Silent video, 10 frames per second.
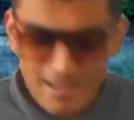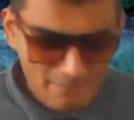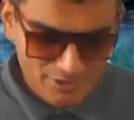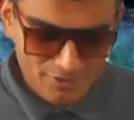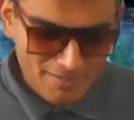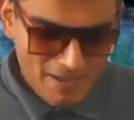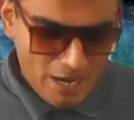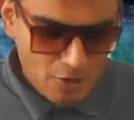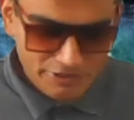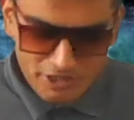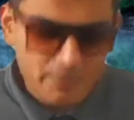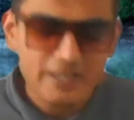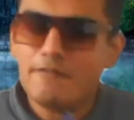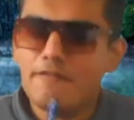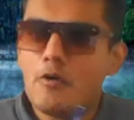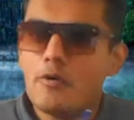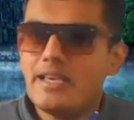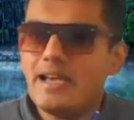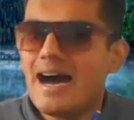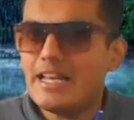episode about there being a
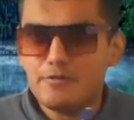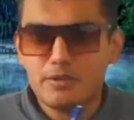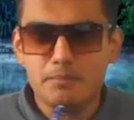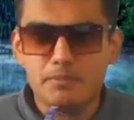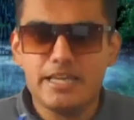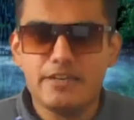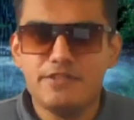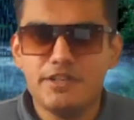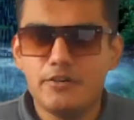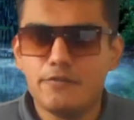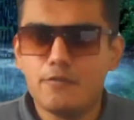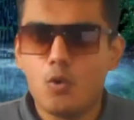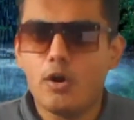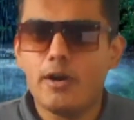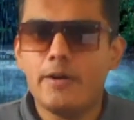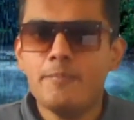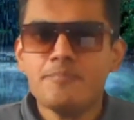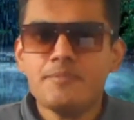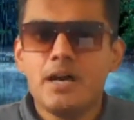very uneven playing field for